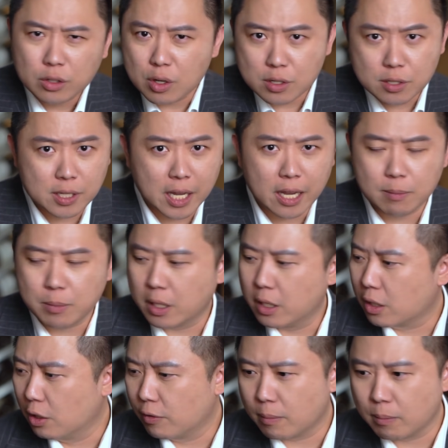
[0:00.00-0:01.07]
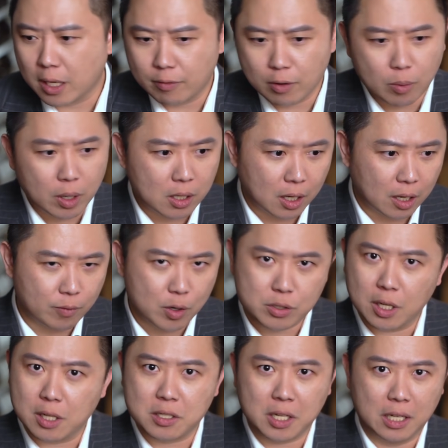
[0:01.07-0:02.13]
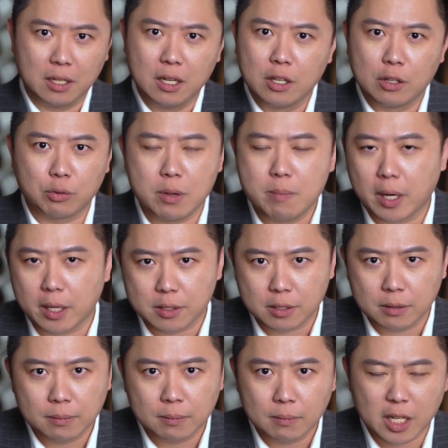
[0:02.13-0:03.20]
Don't say I'm gonna go from level 1 to level 6 in 3 months.